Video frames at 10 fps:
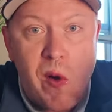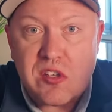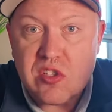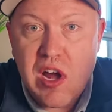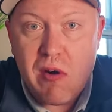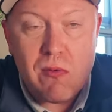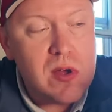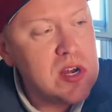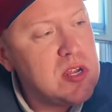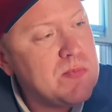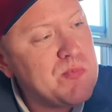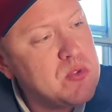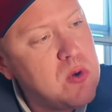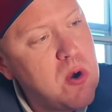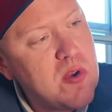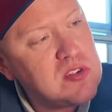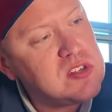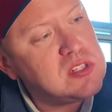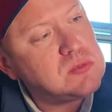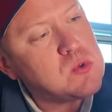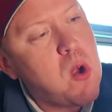It's not runny, nor is it